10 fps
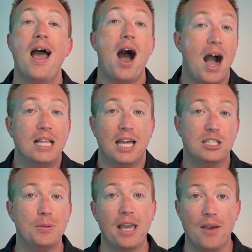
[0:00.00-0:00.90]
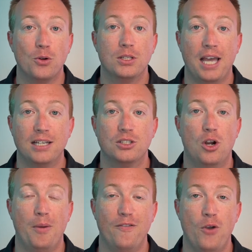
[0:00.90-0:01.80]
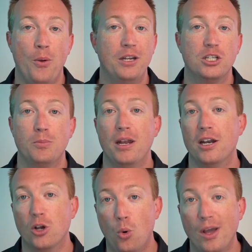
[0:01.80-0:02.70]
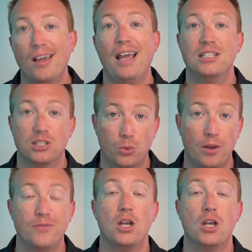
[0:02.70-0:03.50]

I liked being able to text it on my phone. It just made it a quick and swift